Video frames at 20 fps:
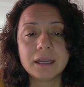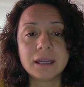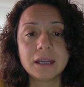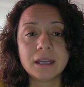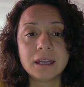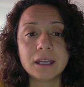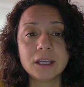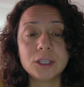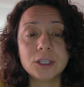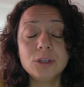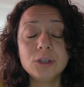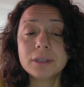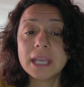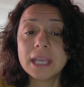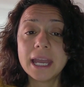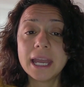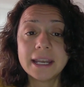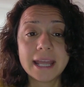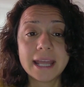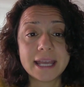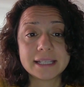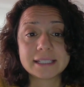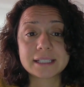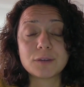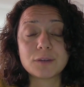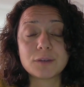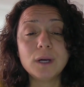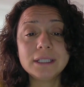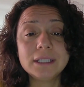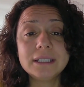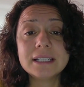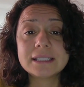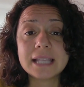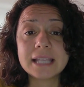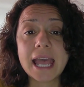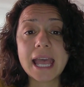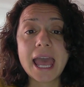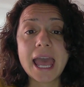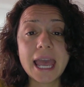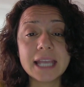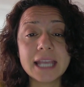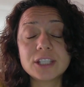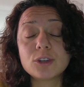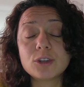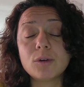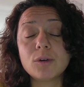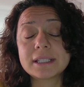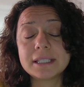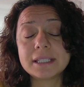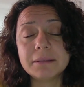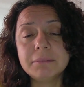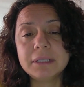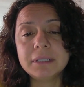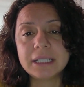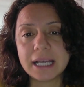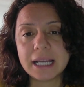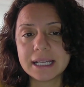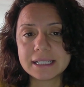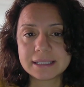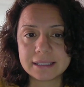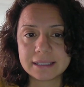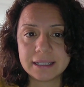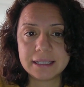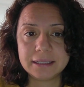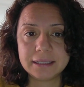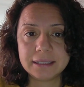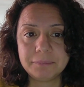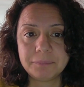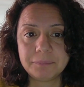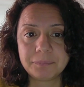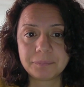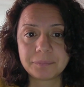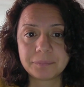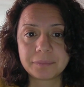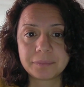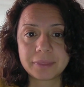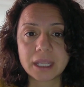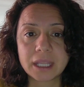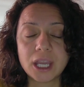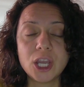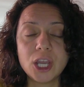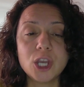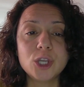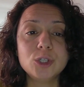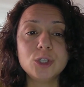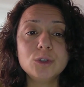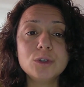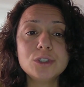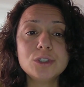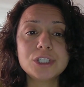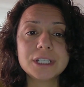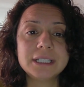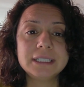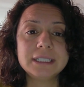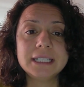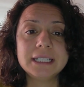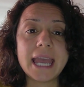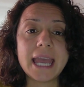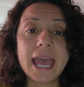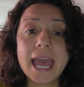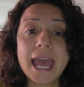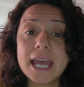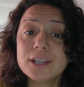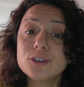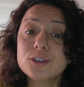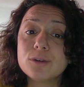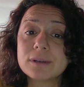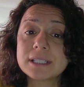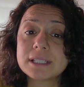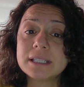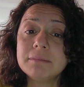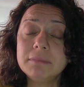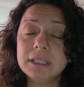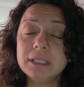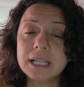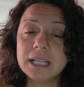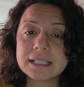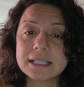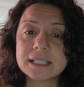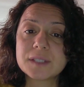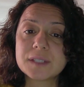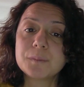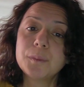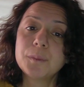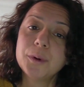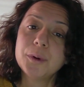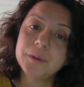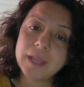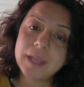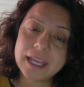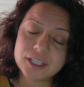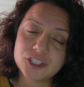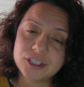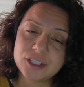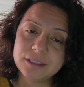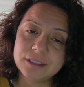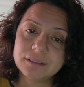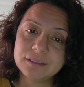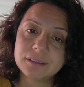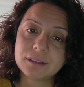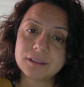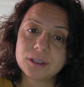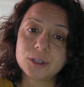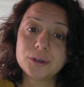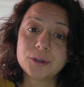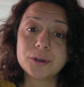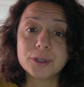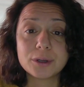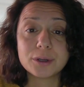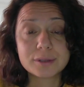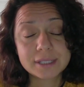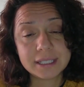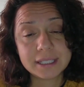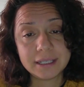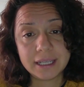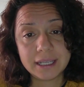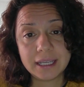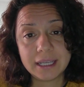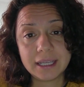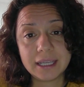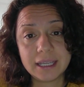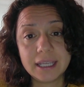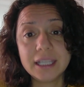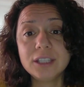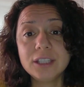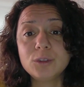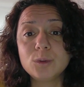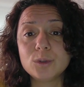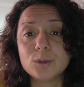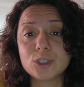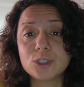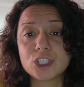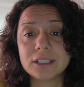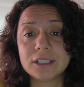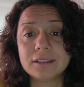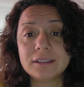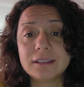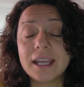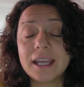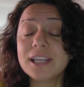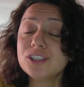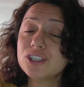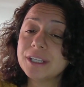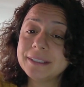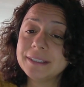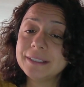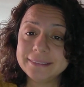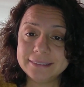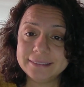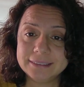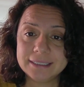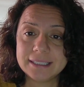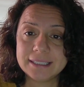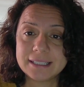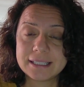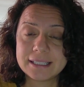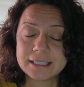You can ask, what does a hedgehog symbolize then? Usually, a hedgehog symbolizes protection, curiosity, intuition, and gentleness.